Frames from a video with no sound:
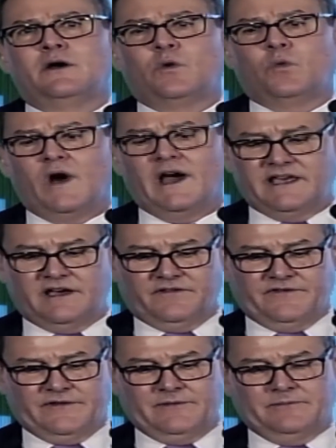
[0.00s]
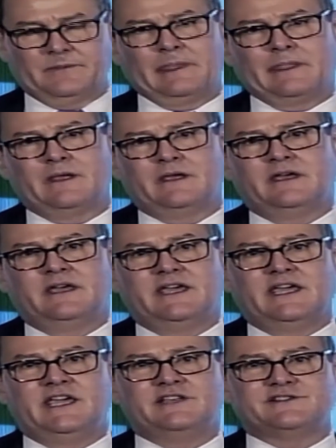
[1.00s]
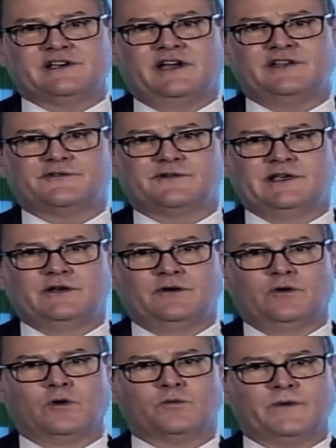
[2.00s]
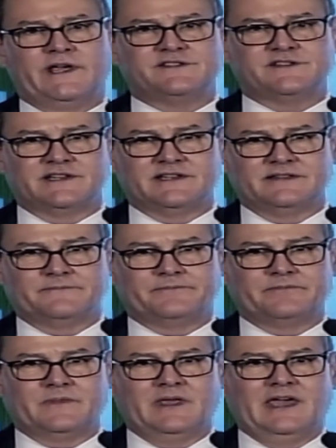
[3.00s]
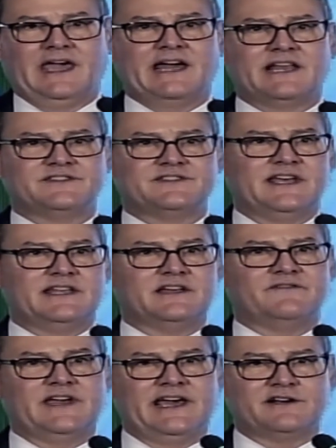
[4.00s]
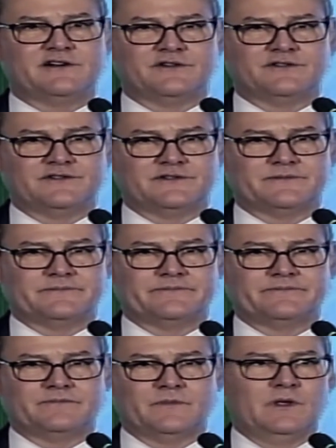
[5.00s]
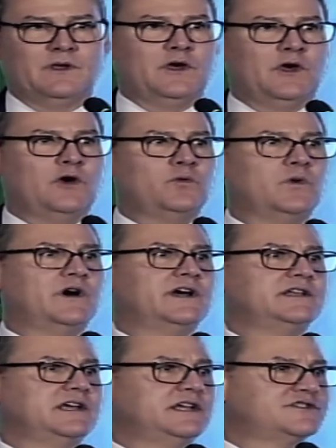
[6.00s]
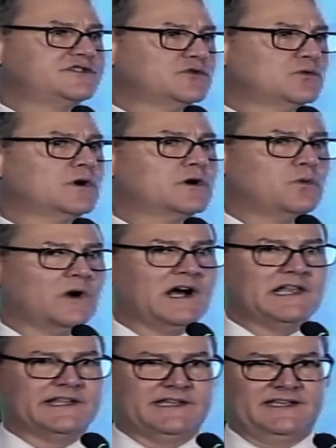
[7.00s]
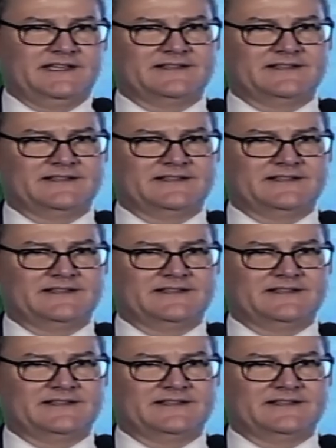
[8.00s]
What if each country or region had a set of editors who would ensure quality?